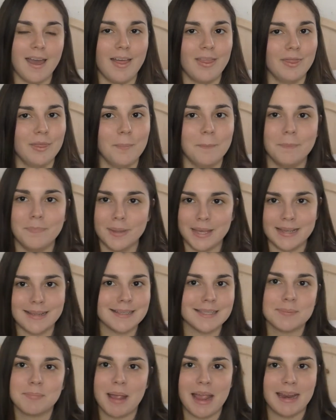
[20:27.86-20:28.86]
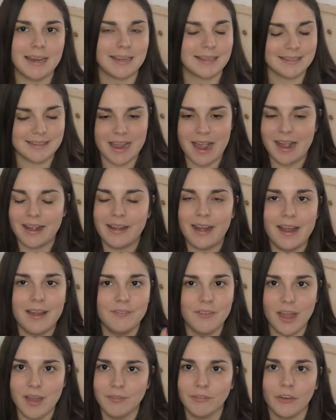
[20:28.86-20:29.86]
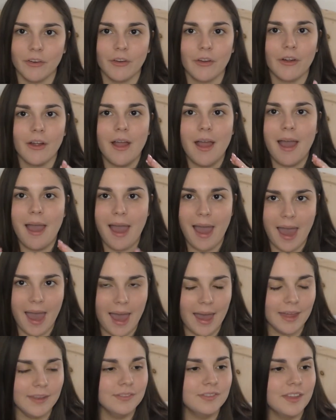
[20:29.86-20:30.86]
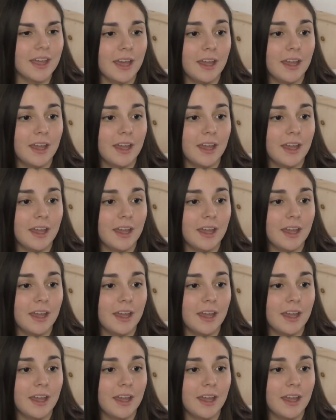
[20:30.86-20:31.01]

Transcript: the biggest panic attack I've ever had,